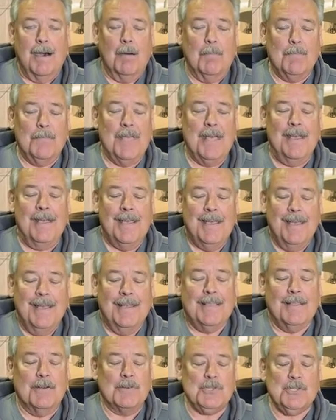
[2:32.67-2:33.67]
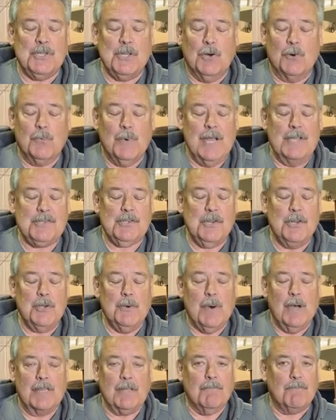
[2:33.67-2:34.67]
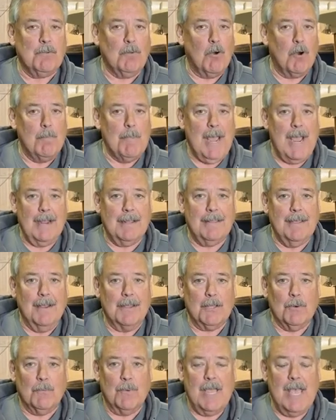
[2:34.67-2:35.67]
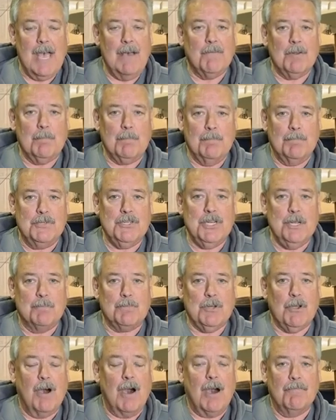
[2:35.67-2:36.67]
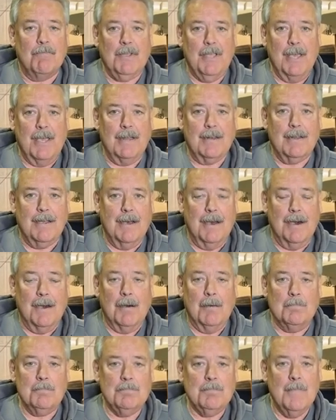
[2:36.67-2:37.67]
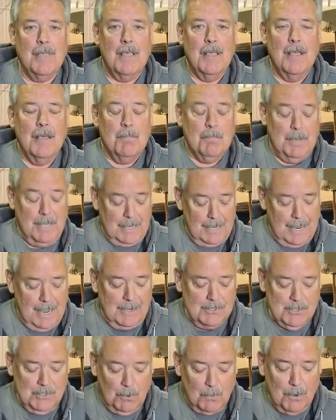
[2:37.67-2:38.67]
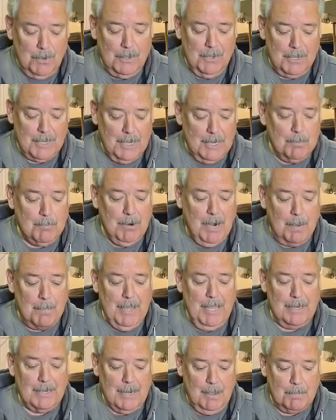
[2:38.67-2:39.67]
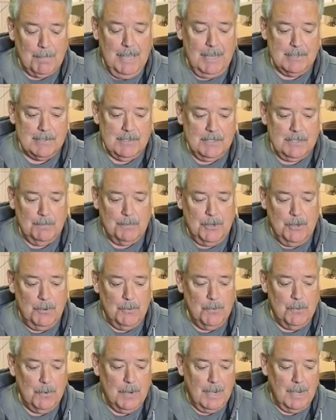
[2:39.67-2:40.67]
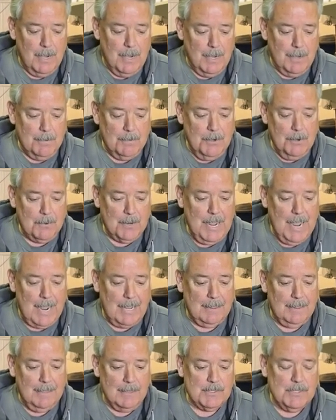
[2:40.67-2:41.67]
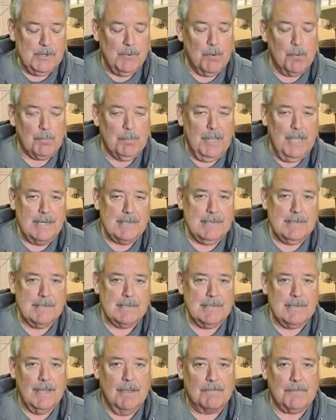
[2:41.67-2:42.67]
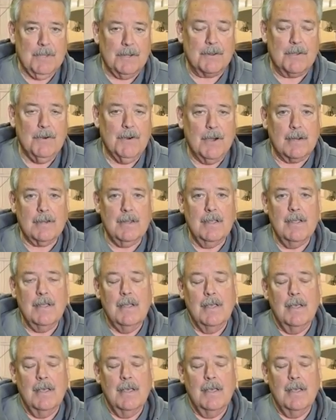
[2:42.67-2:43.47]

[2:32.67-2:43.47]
Yeah. There's still residue on the floor back there that we haven't chipped off yet. But yeah, so we're looking to probably end up getting some new catalyst to replace the stuff that cooked.